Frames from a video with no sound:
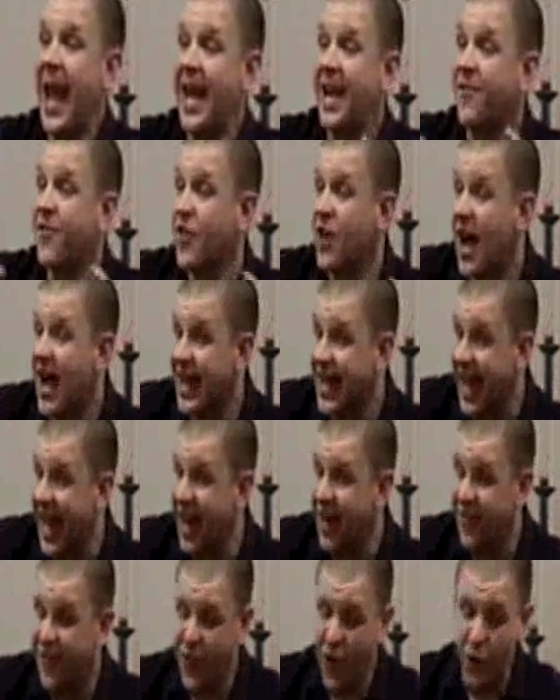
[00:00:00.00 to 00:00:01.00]
And if we're not
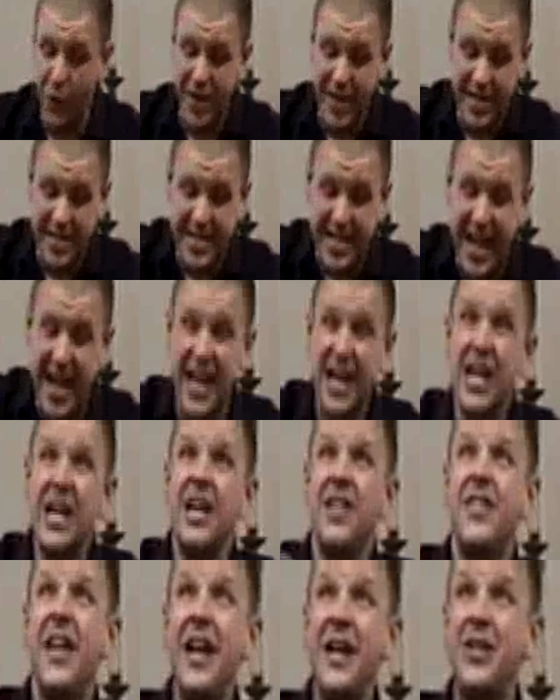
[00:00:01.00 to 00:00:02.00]
careful, we can say,
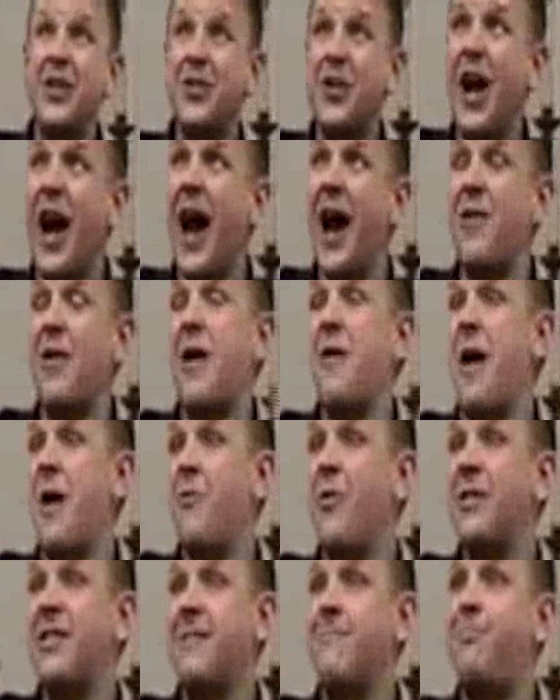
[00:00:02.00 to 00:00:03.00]
Thank you, God. I, I
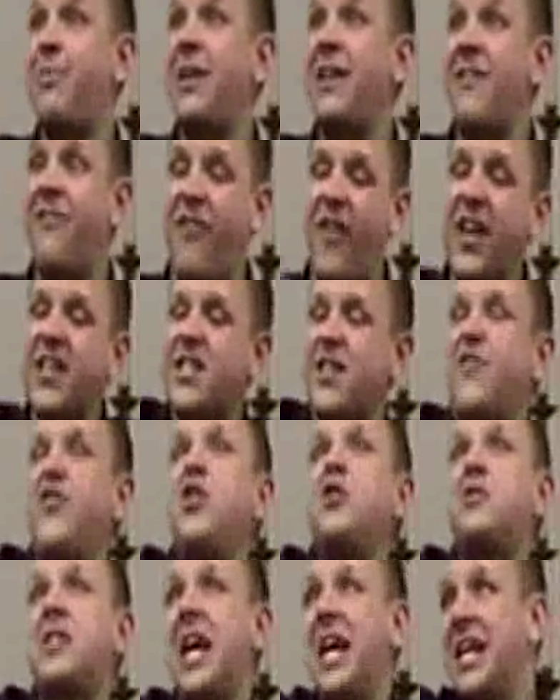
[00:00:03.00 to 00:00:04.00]
want the benefits of
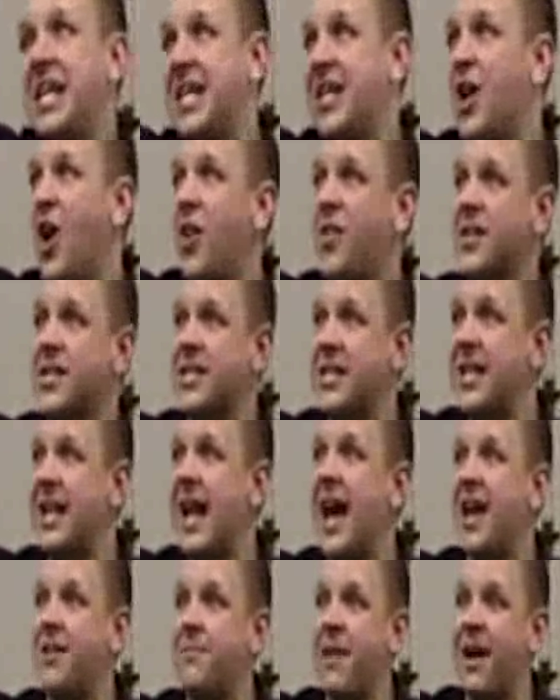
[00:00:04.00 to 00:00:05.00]
you taking all the sin
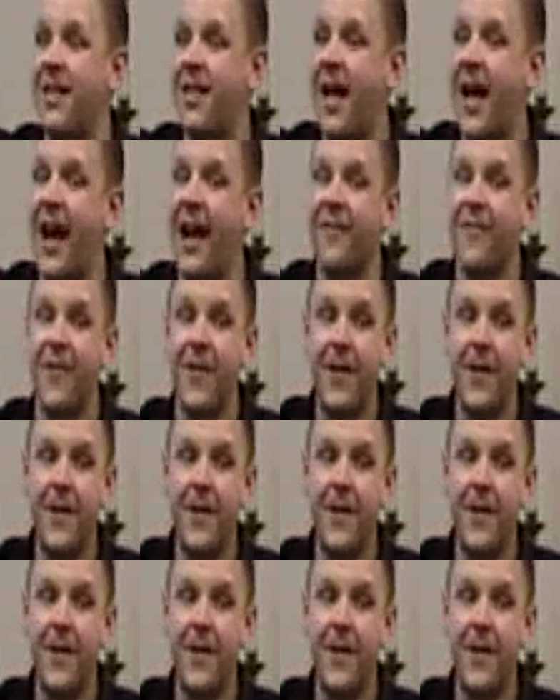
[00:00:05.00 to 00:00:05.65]
out of my life.